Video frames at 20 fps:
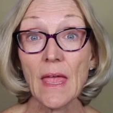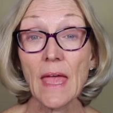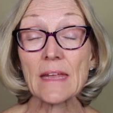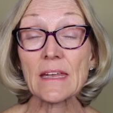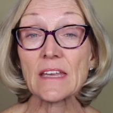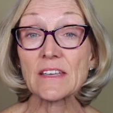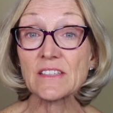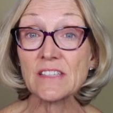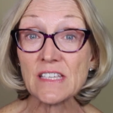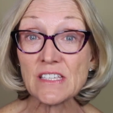and
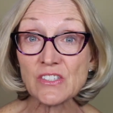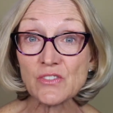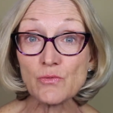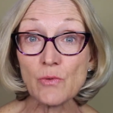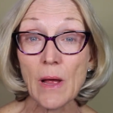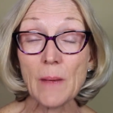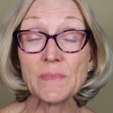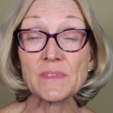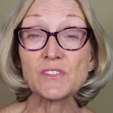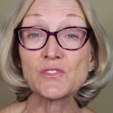it
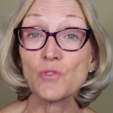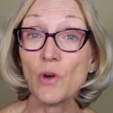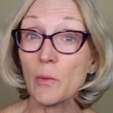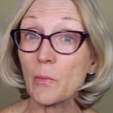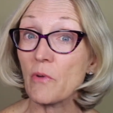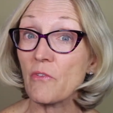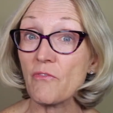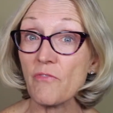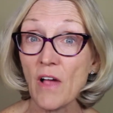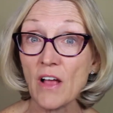disrupts
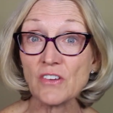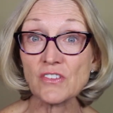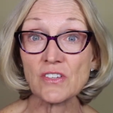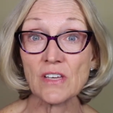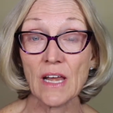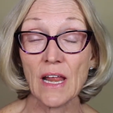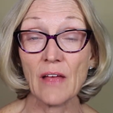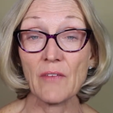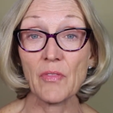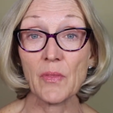normal
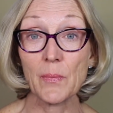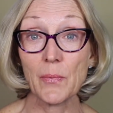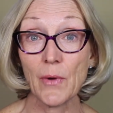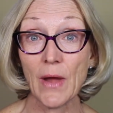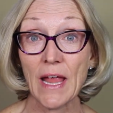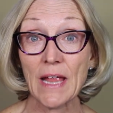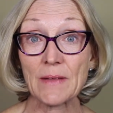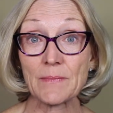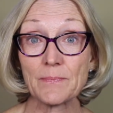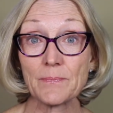functioning of the
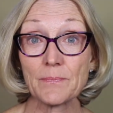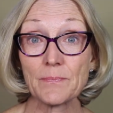brain.